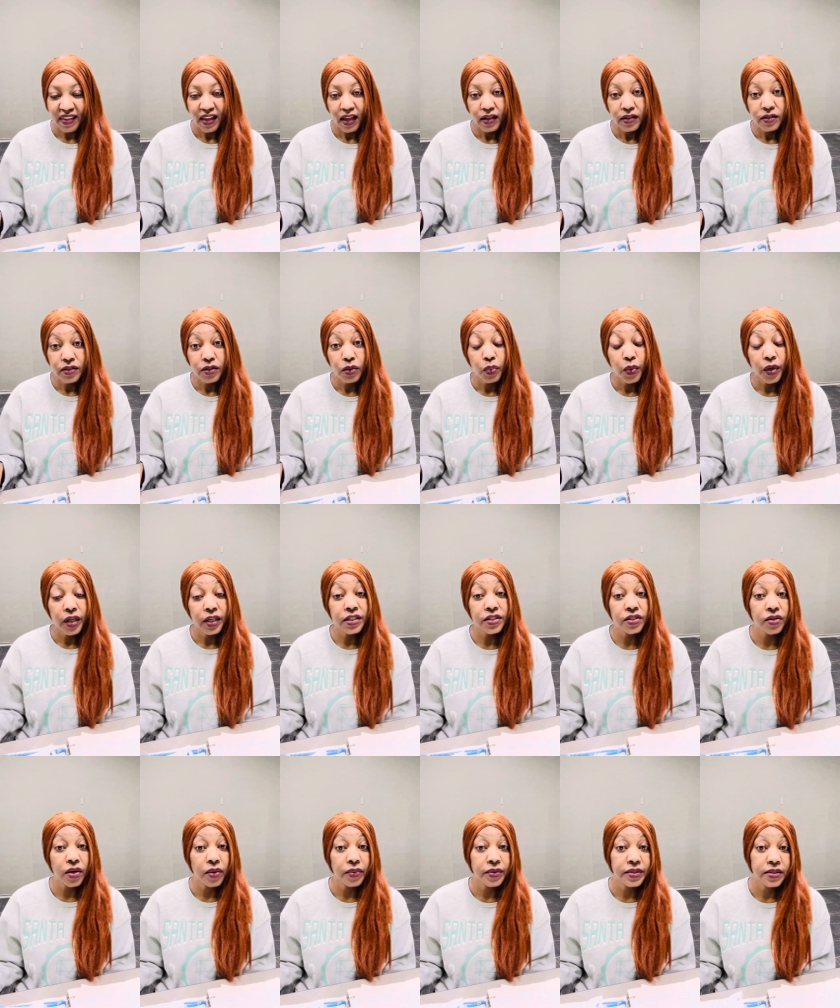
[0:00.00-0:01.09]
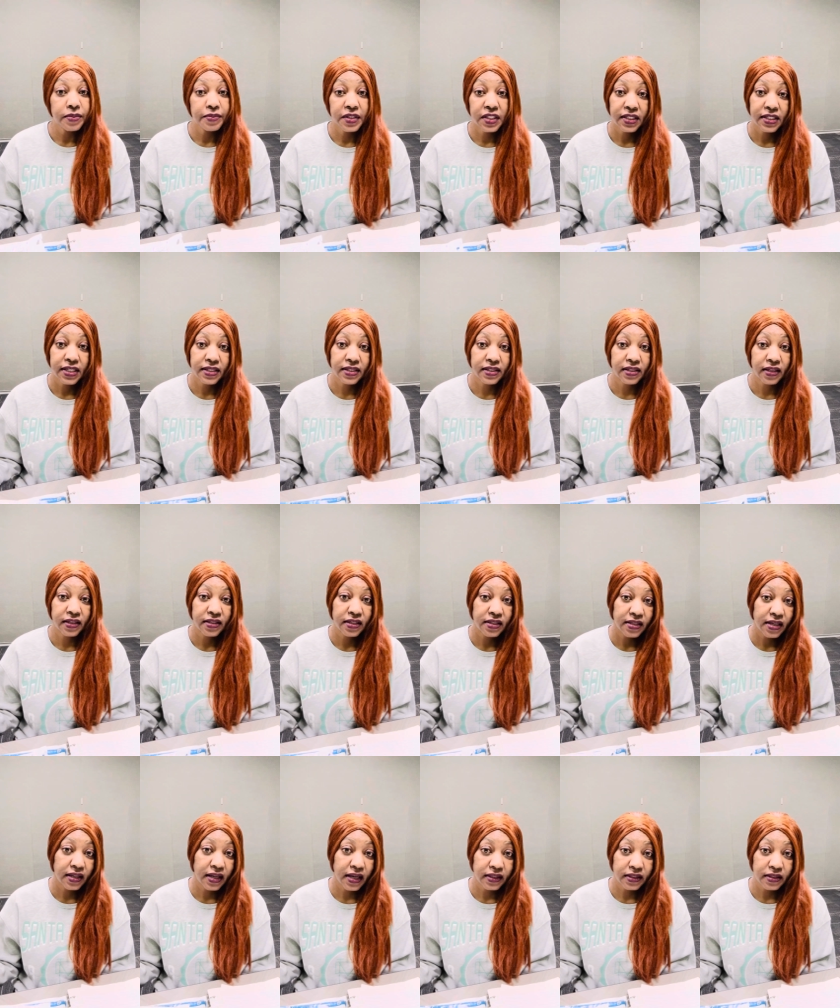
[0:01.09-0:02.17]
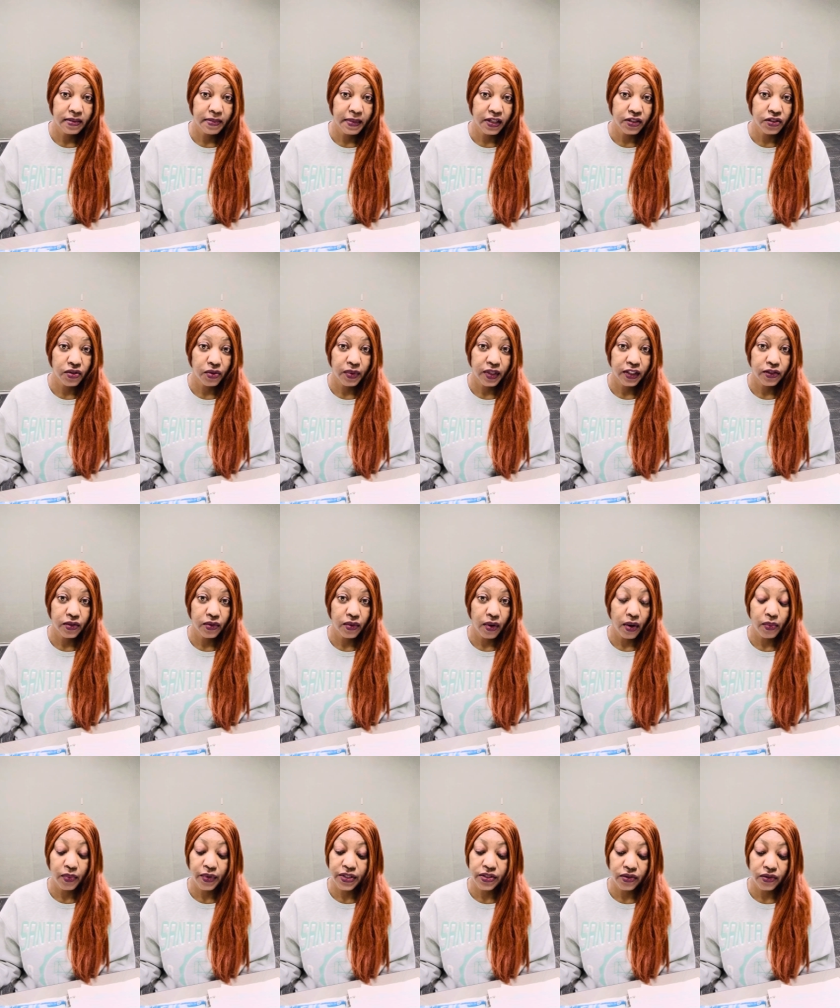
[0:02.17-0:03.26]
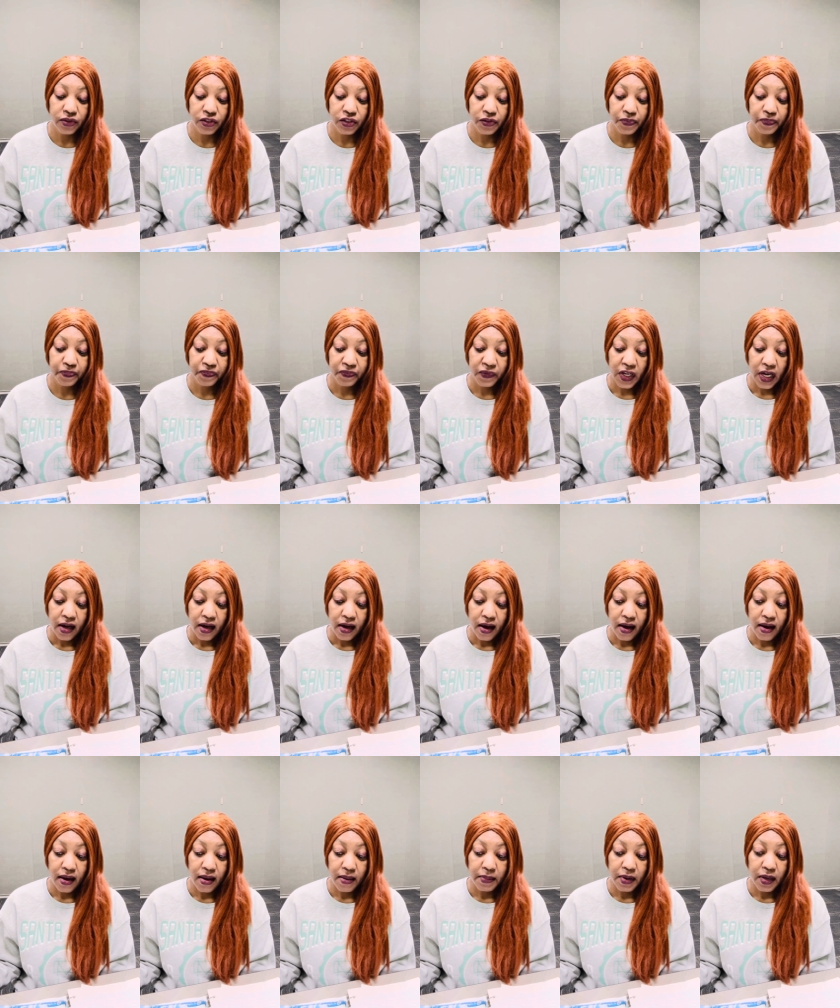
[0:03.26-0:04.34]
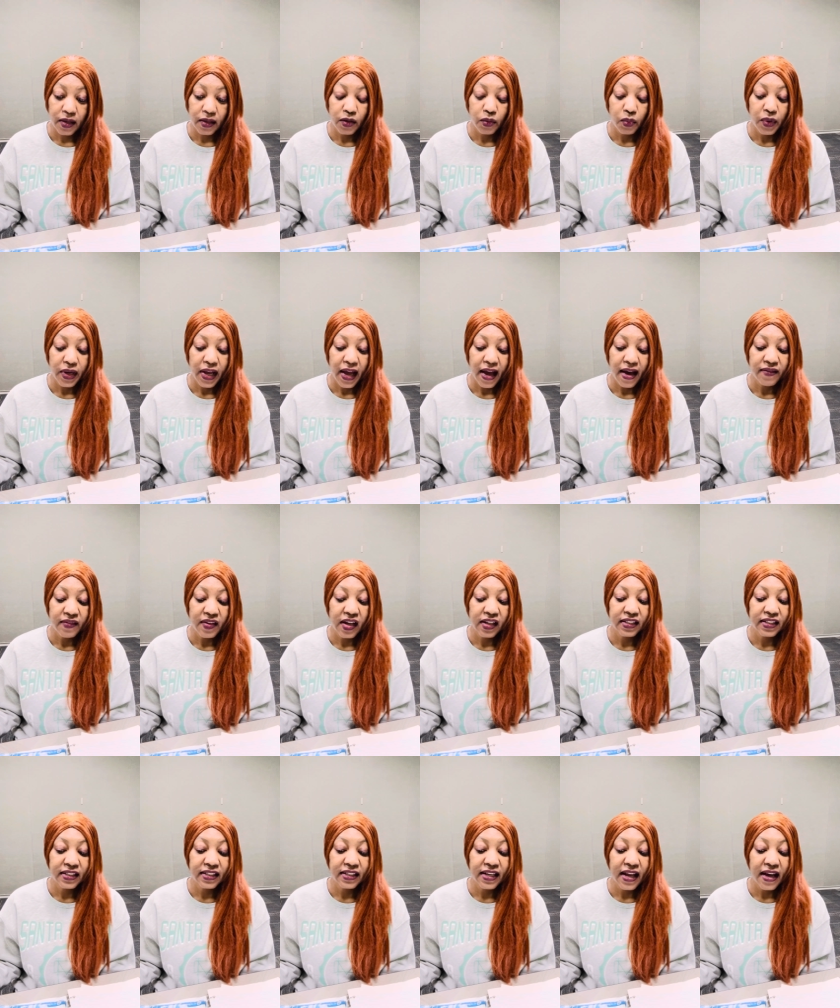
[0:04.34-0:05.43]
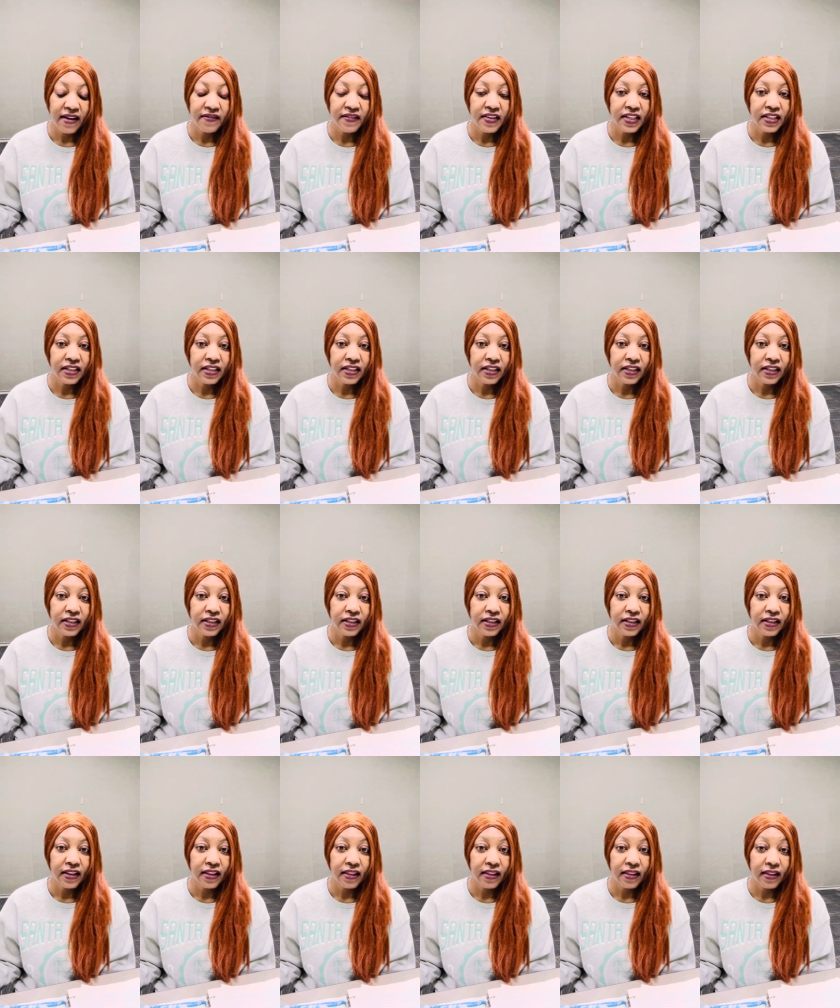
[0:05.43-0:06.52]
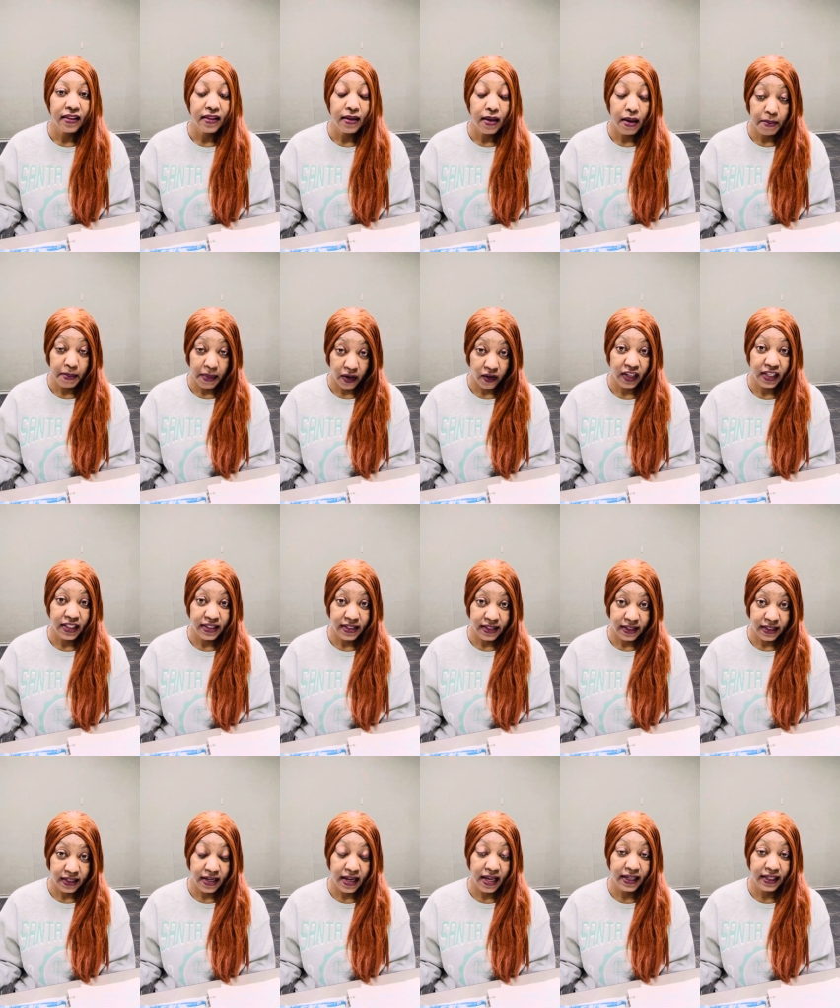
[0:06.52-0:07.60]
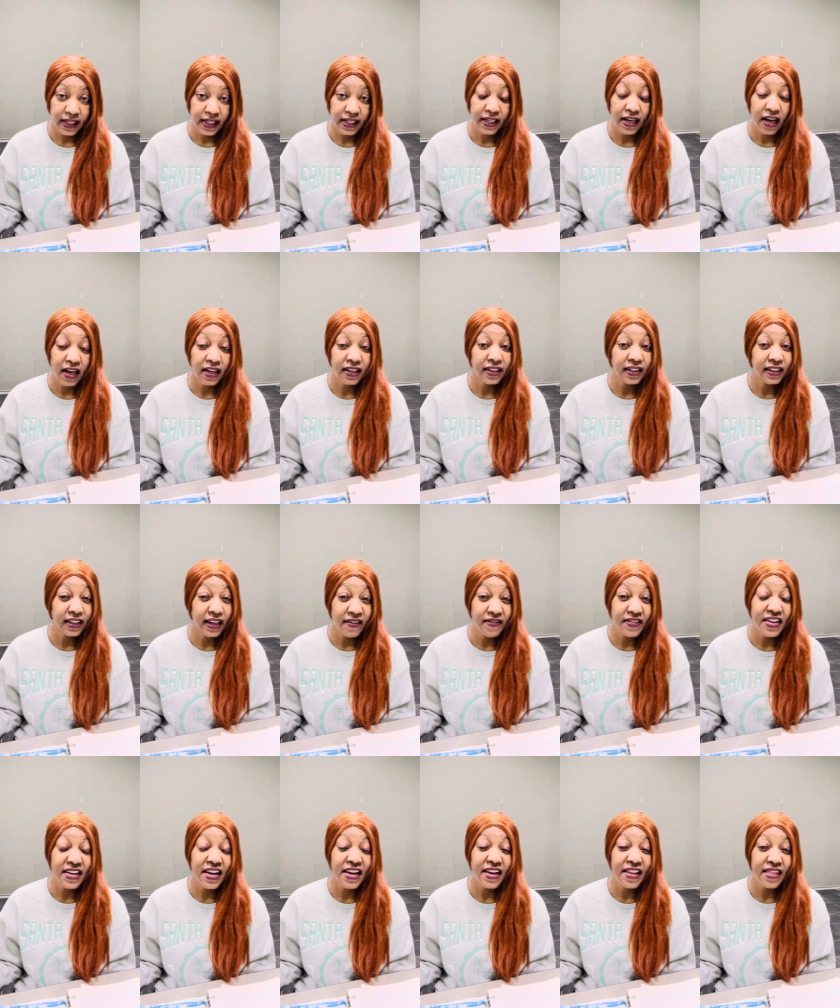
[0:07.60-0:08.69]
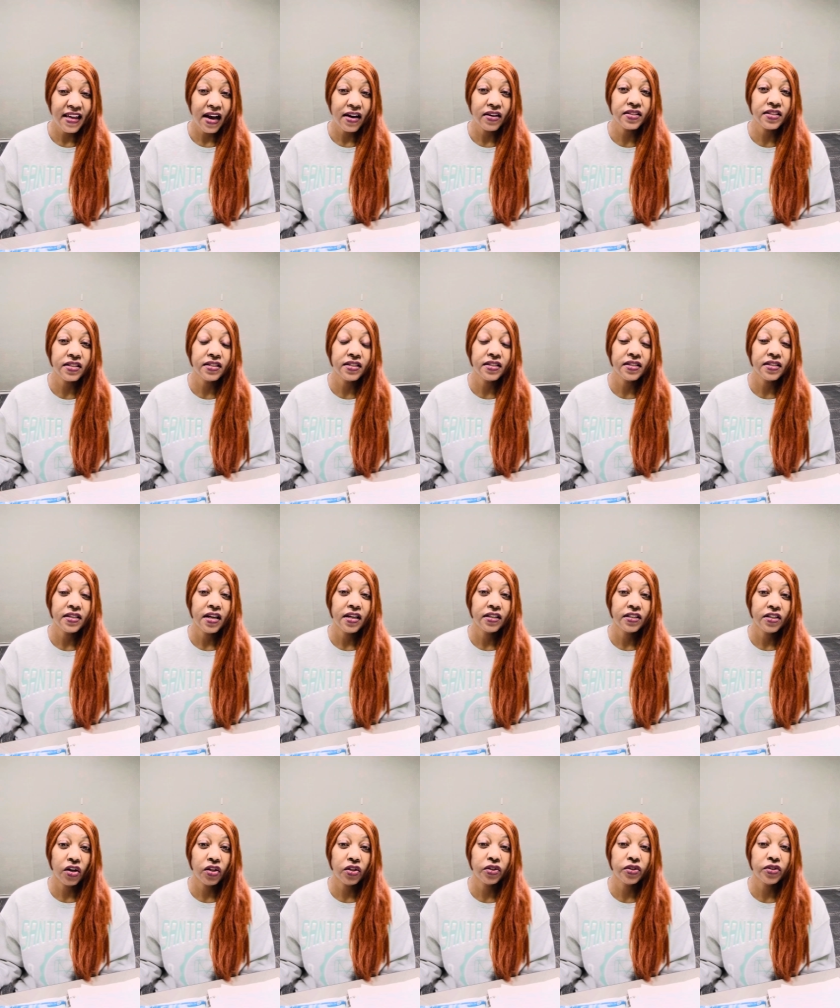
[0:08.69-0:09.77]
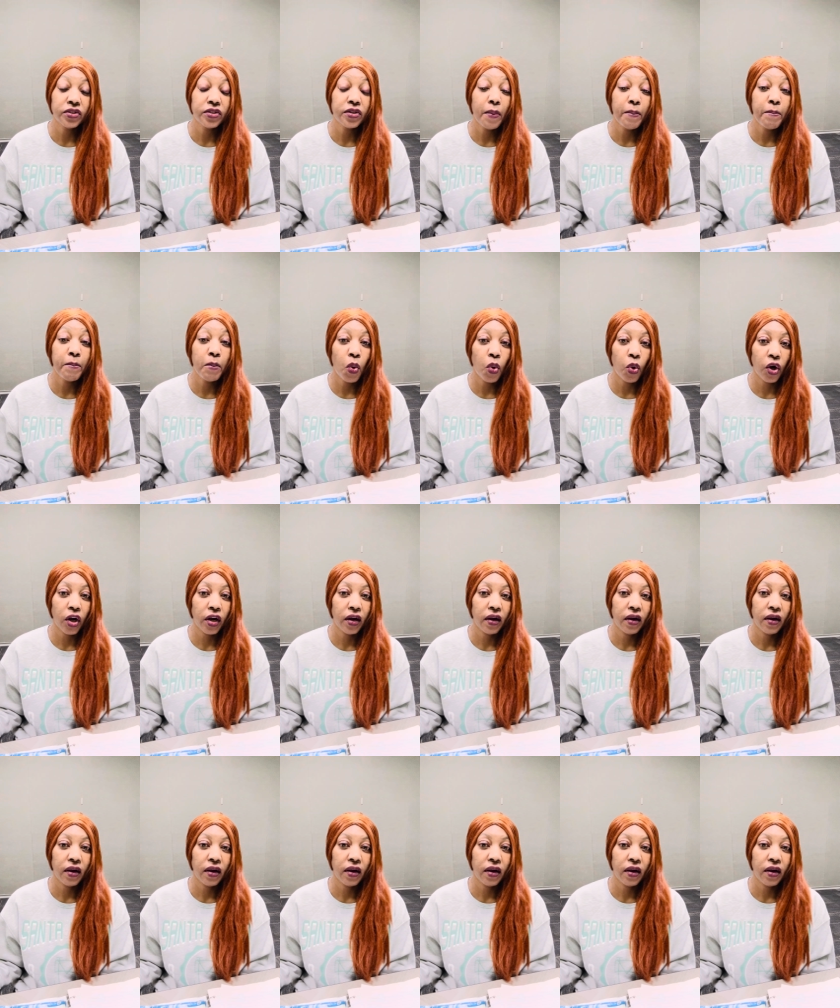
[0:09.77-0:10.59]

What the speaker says: So we're going to start with some statistics because I like to make sure we do our research. We have 11 Americans today need $11,000 more